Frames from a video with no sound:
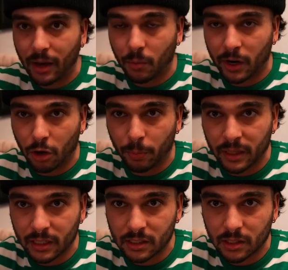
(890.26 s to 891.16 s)
Okay, we're gonna open
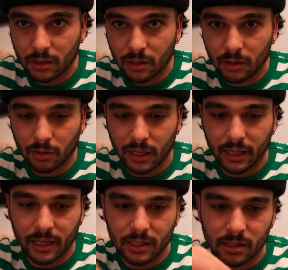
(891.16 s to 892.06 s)
this like
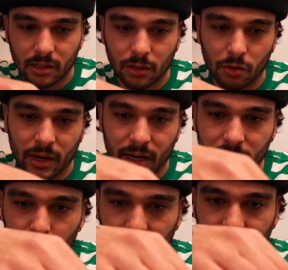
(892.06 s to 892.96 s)
this. You
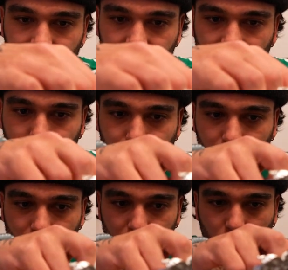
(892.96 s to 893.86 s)
guys will get to see
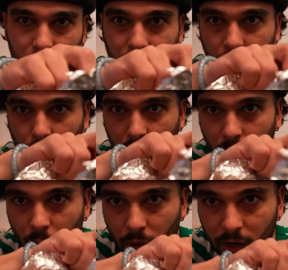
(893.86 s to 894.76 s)
first what, what
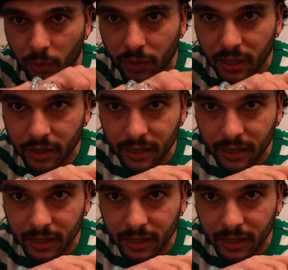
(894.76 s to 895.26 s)
we're working with here.